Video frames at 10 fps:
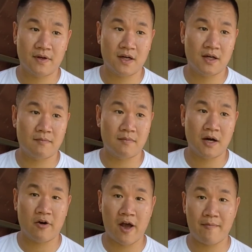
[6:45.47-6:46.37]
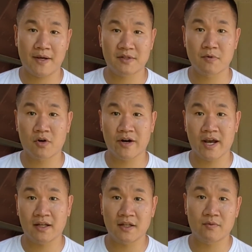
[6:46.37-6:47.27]
I'll have my smoker
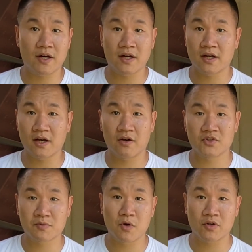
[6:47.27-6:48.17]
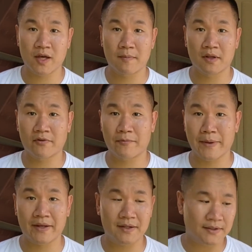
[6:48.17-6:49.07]
handy, ready to go, smoke them a little
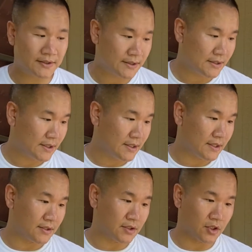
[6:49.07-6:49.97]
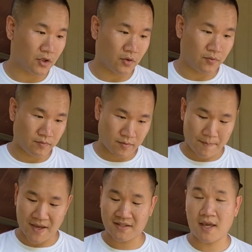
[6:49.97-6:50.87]
bit. And so the
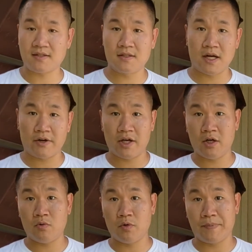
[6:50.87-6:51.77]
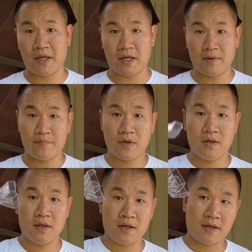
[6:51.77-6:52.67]
best case scenario will be
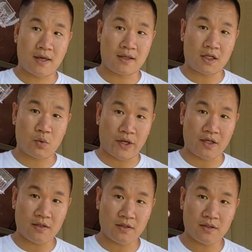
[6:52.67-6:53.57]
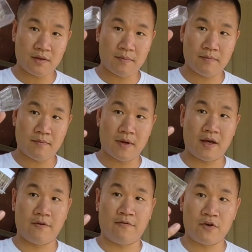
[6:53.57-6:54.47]
get the queen
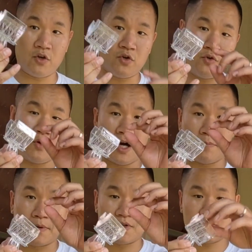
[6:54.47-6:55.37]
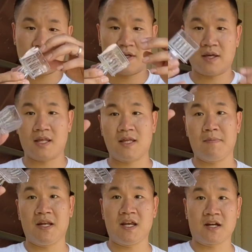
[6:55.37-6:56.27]
and a few helpers, get
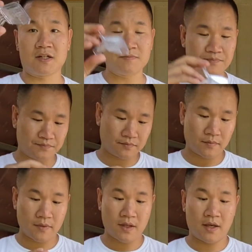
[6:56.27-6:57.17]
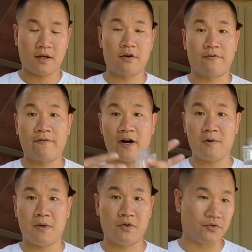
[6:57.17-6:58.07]
them in here, and her
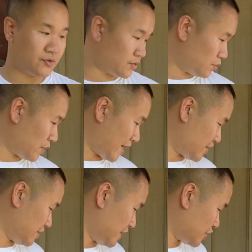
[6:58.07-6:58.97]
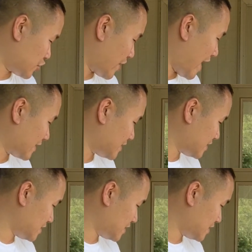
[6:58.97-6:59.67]
pheromones will actually attract